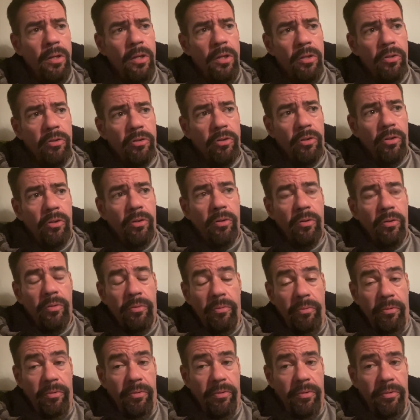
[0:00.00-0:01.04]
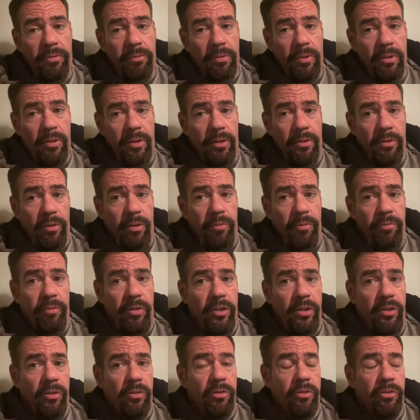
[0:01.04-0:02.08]
So the
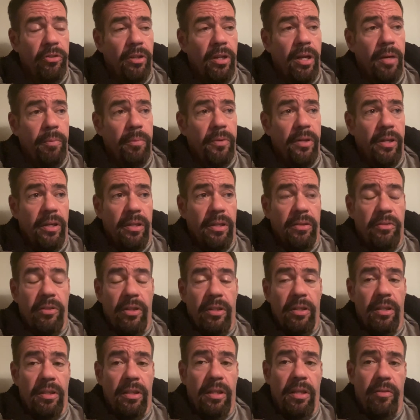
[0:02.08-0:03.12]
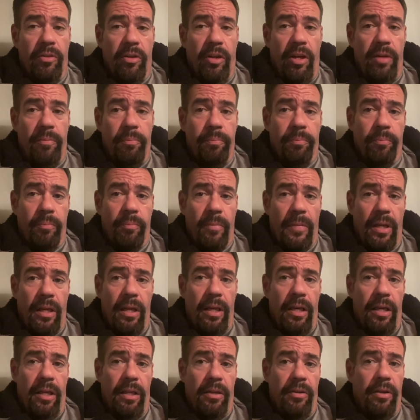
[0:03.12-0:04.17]
video is still up. I intend to leave it up
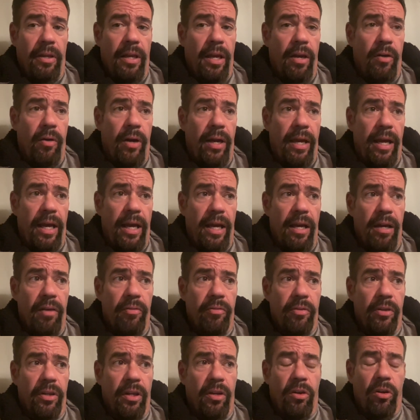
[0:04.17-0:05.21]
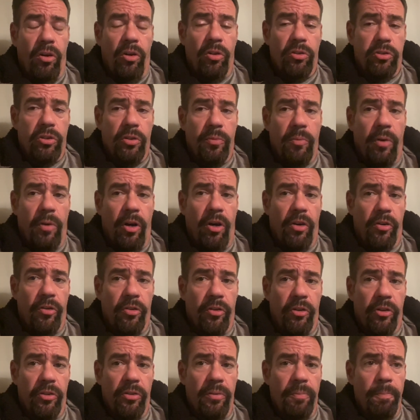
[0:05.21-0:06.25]
and now I have a Holter
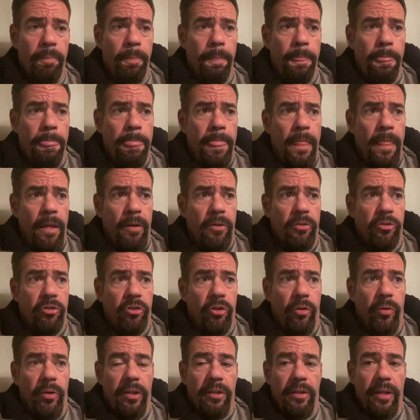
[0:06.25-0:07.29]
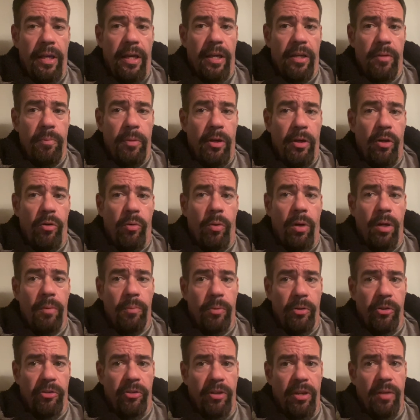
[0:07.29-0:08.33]
monitor showing that about
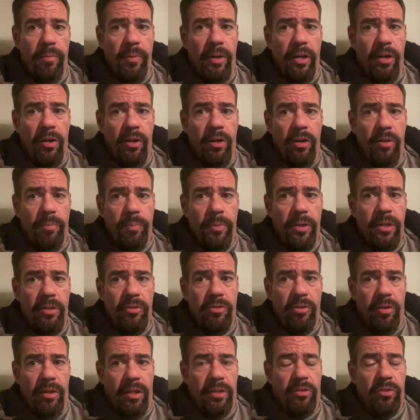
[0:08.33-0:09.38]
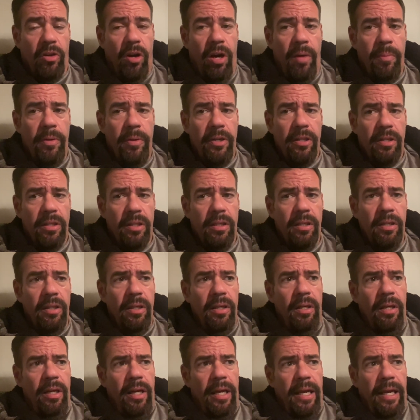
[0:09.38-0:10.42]
1% of my heartbeats are ectopic
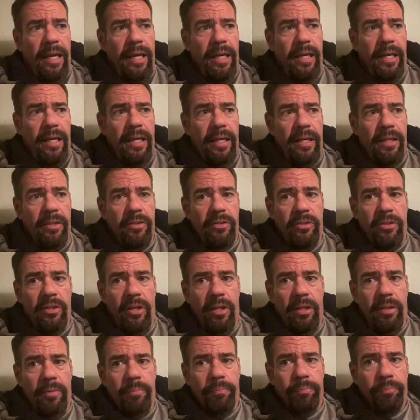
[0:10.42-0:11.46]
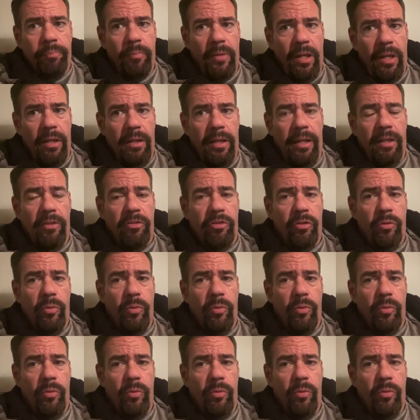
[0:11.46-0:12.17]
and um, less than